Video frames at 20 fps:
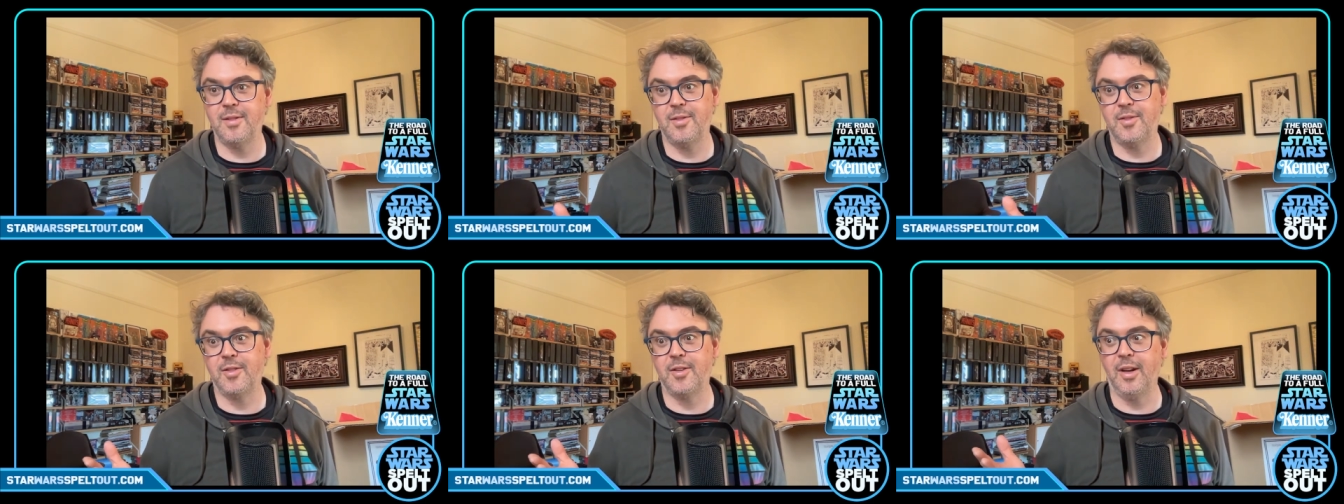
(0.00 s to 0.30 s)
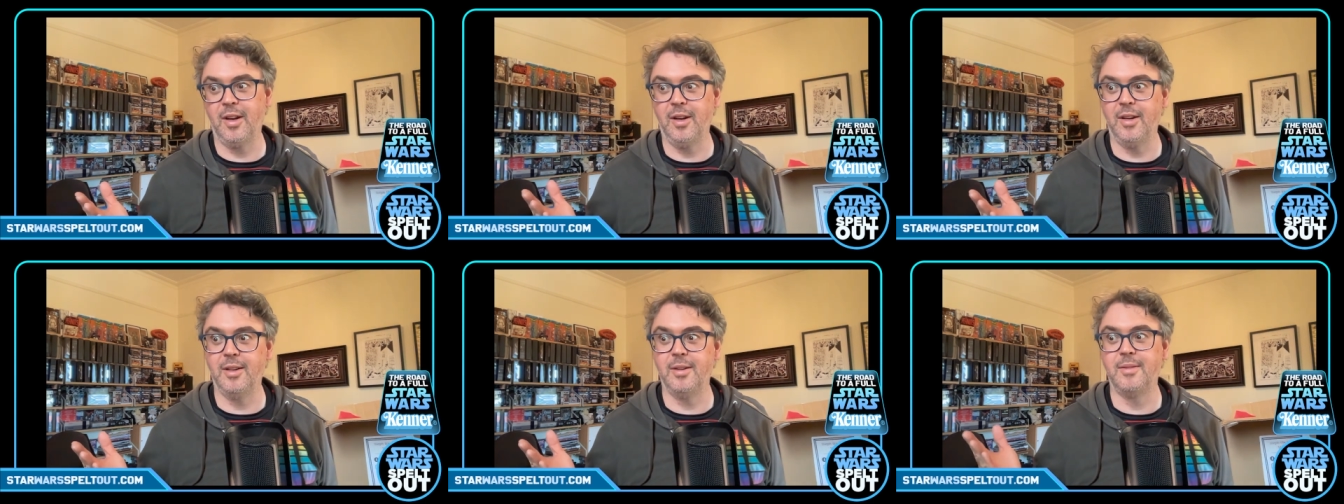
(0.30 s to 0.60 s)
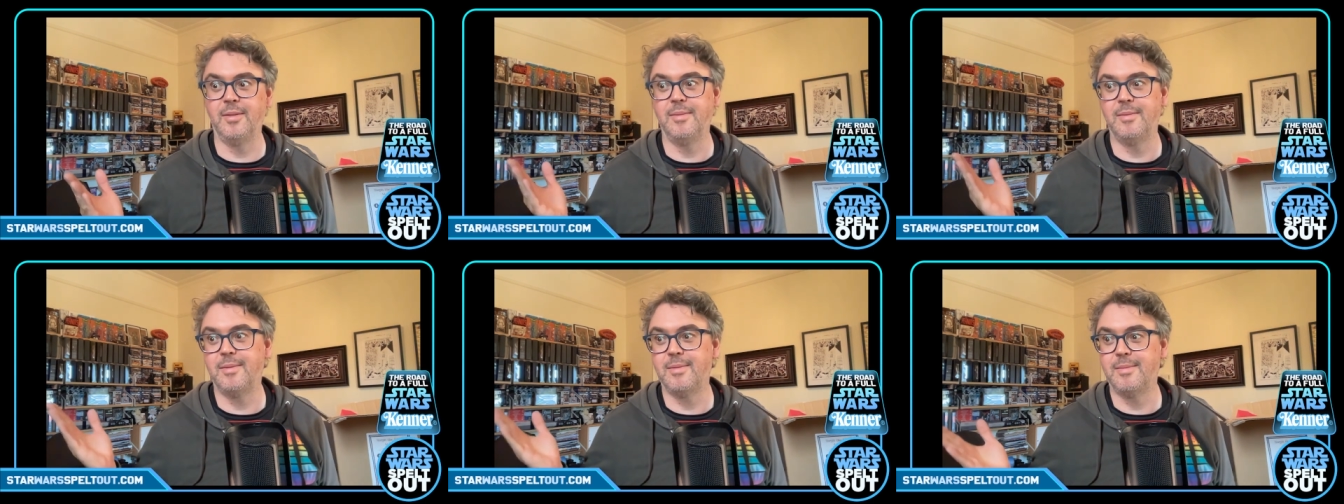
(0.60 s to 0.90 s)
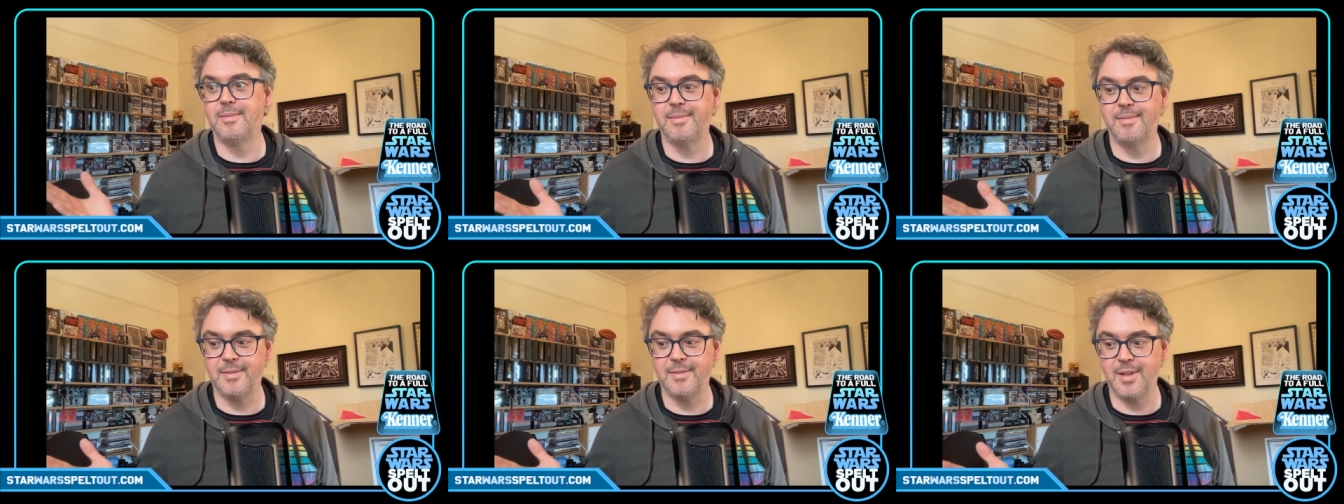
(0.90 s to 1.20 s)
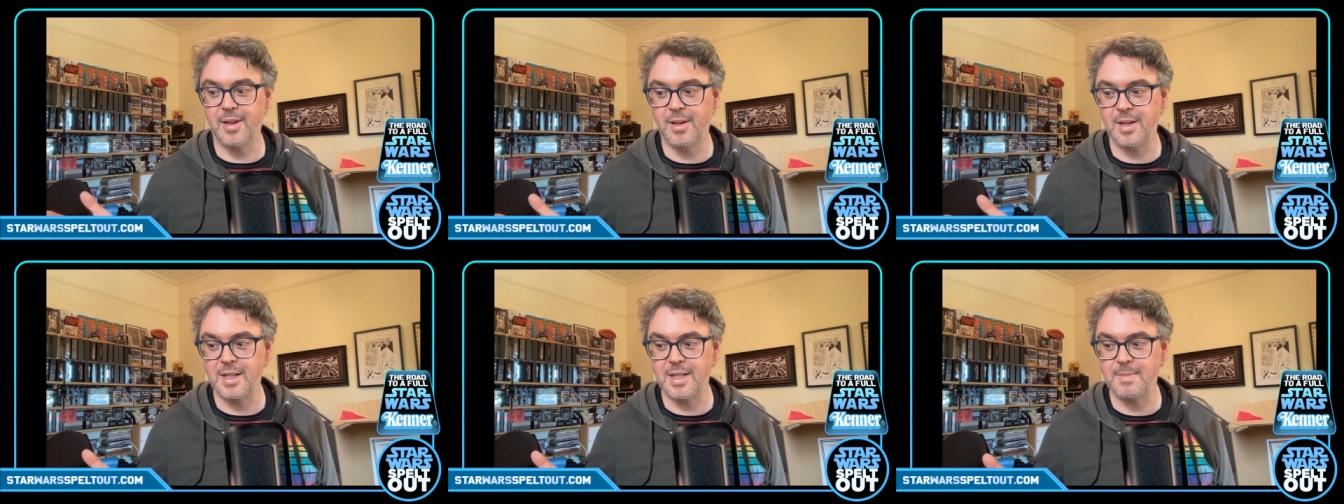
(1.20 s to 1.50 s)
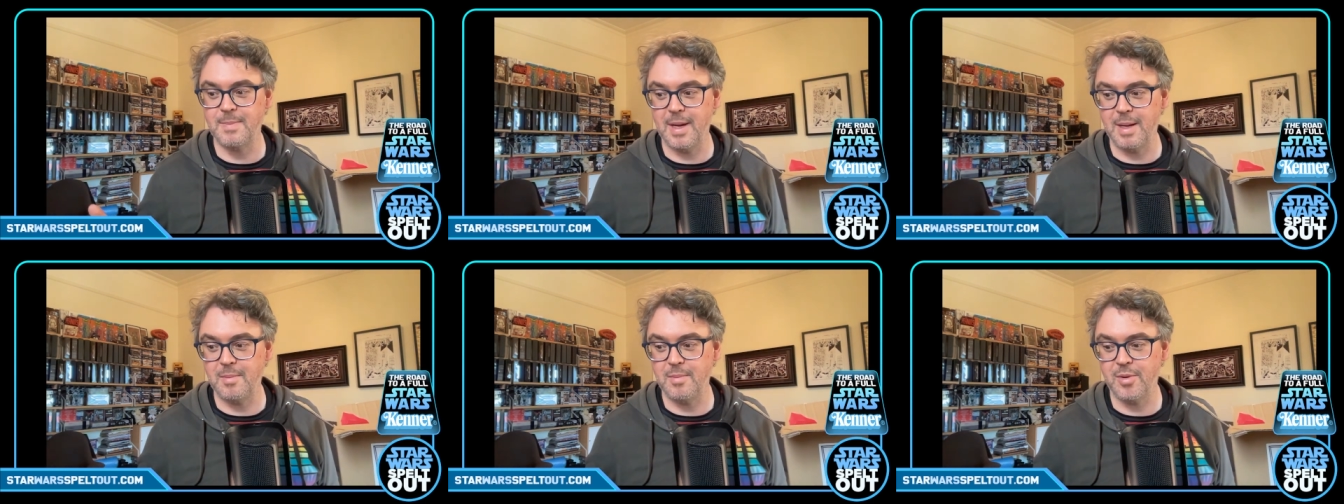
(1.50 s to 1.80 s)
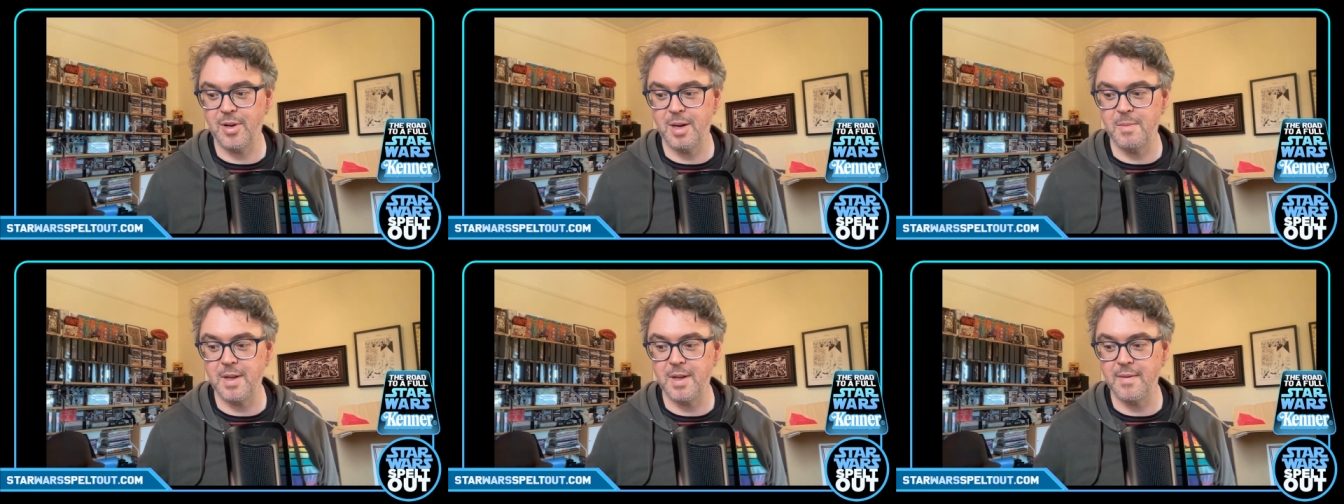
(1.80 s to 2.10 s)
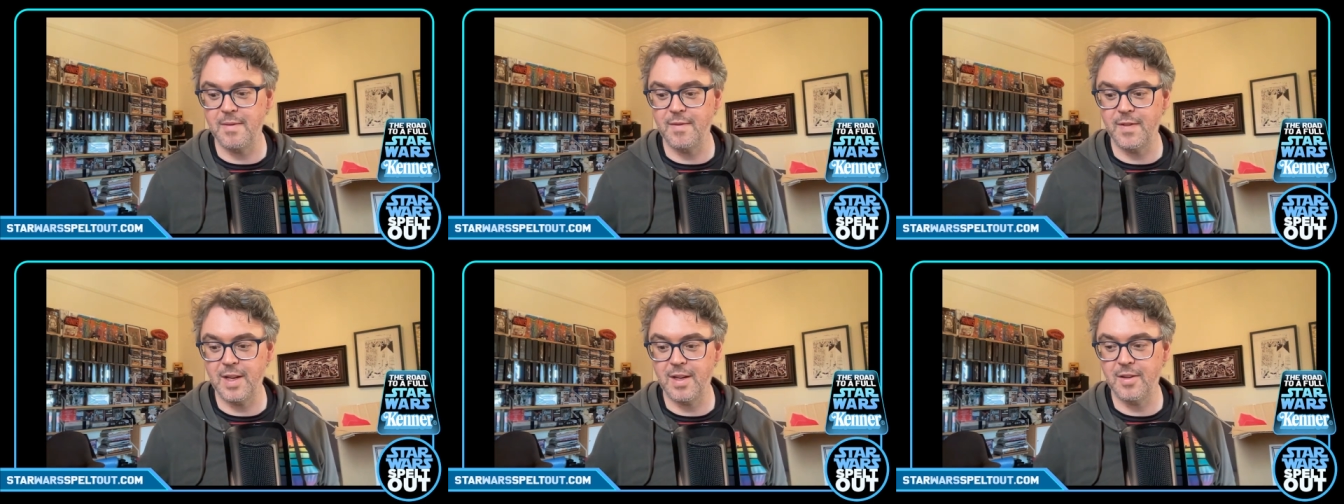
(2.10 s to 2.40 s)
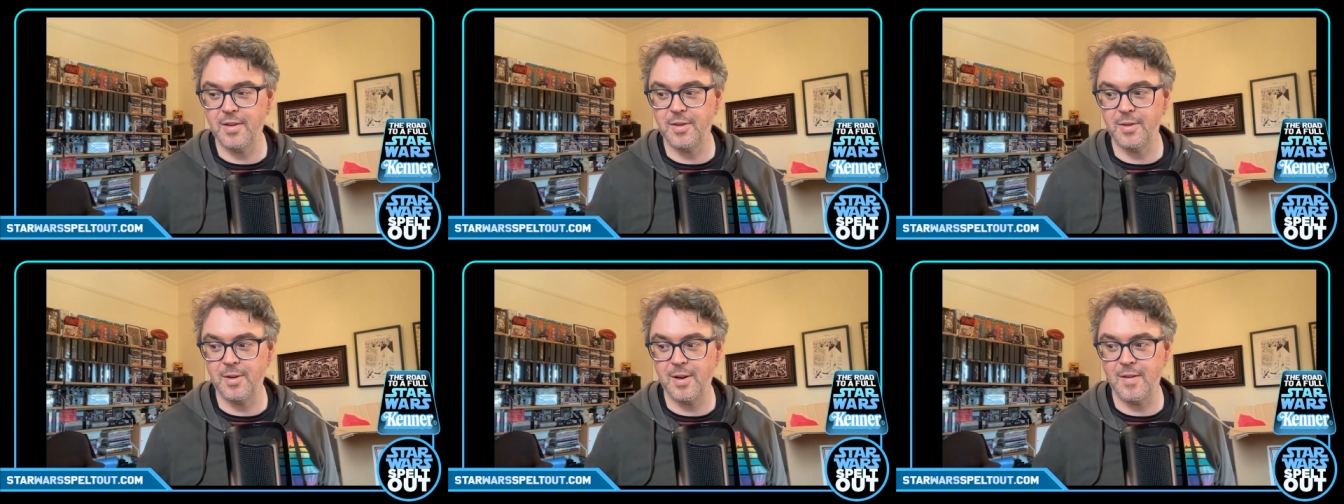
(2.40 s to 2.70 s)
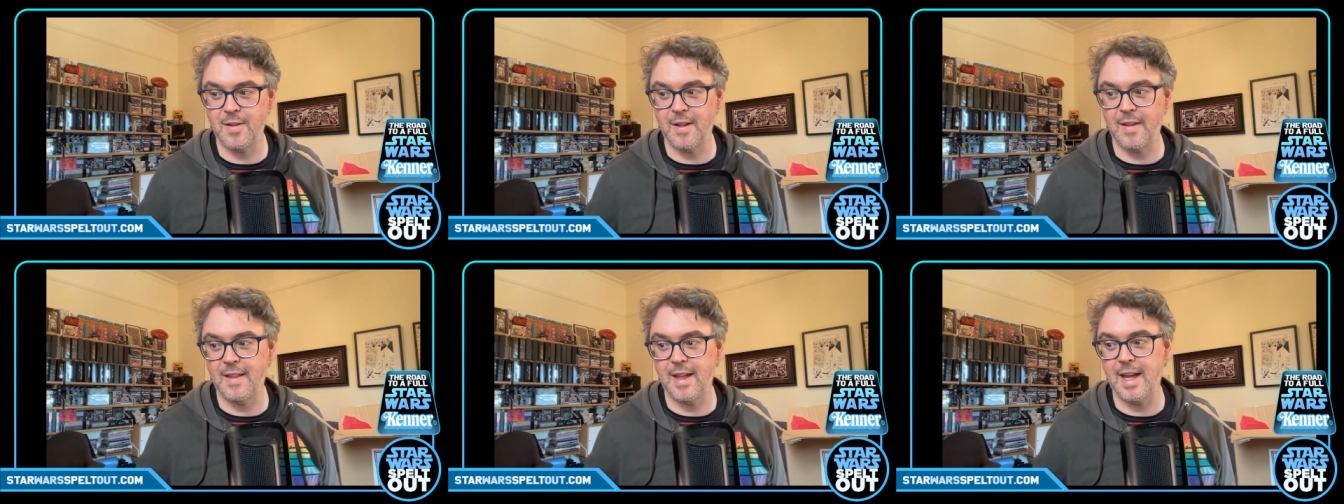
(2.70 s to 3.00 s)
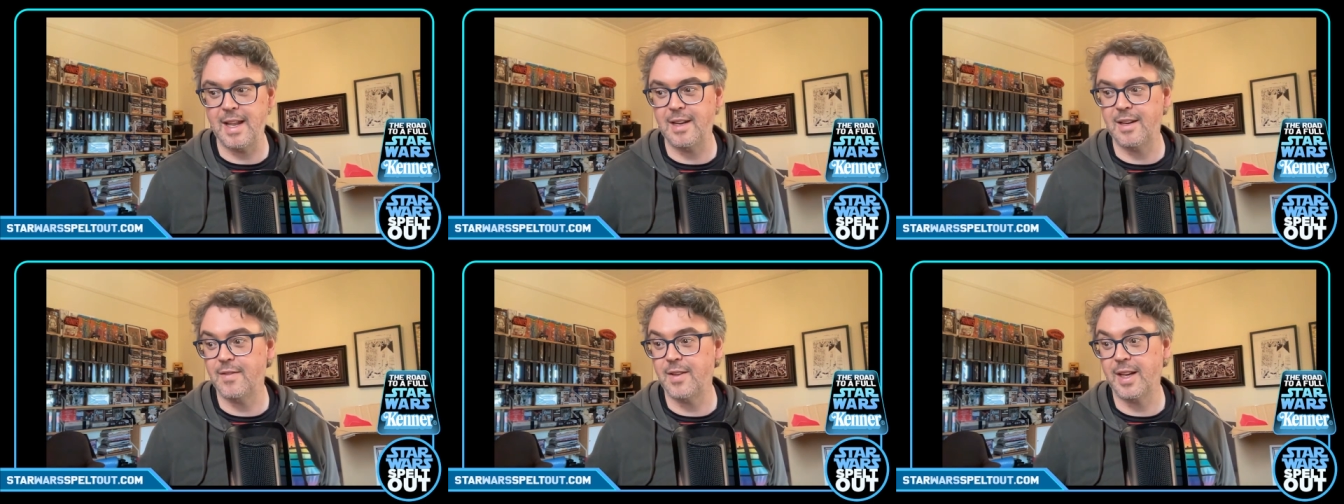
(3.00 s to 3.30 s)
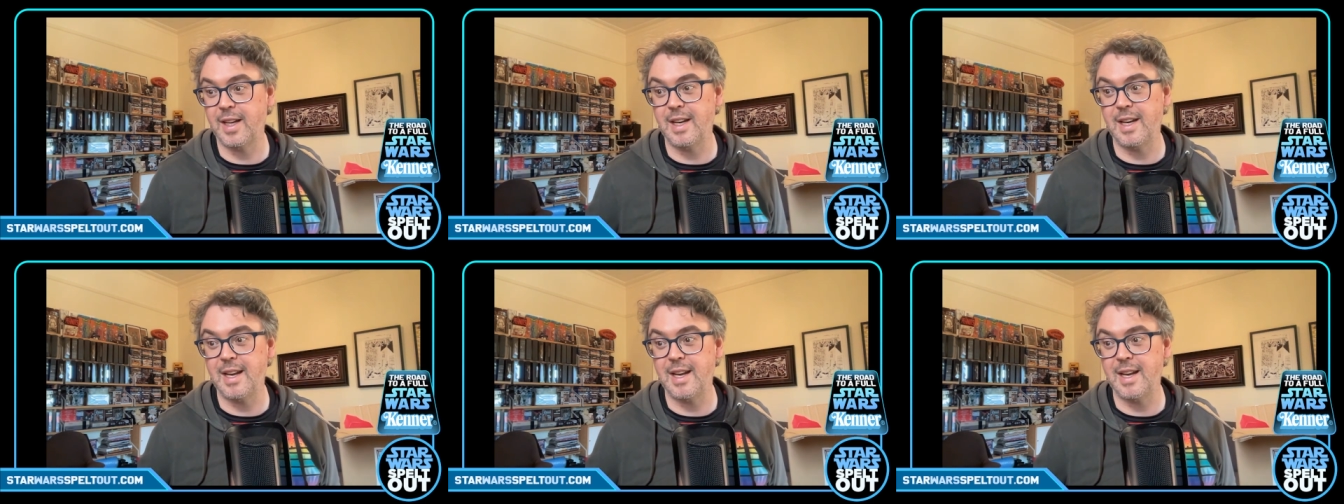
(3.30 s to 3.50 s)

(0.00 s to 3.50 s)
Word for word: So don't expect premium figures or anything like that. And if I get a